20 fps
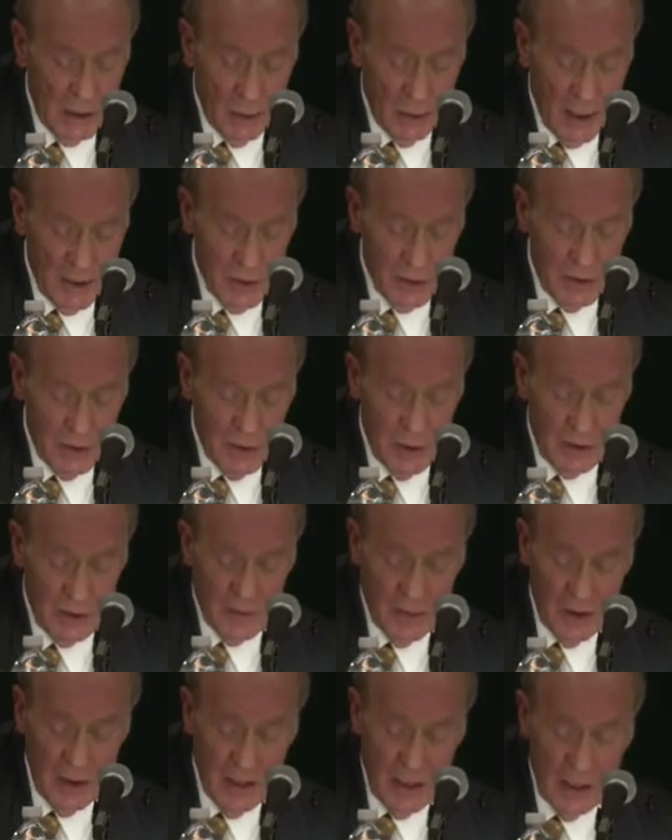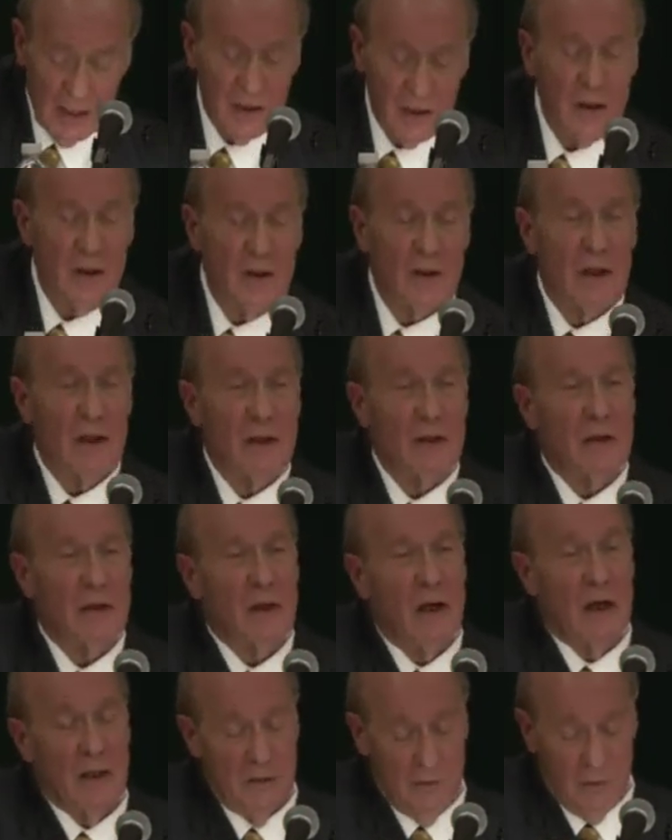questions of the Nazi
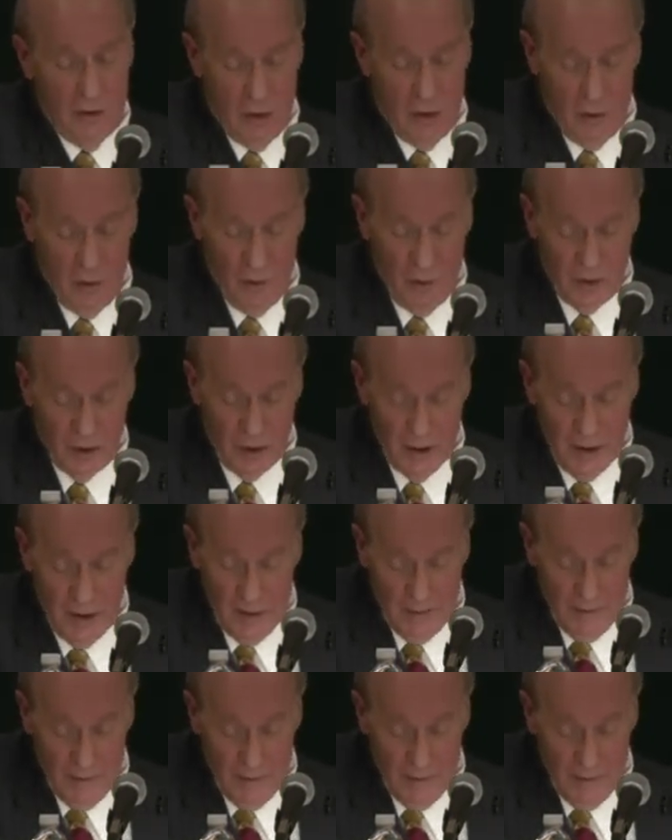genocide of the Jews,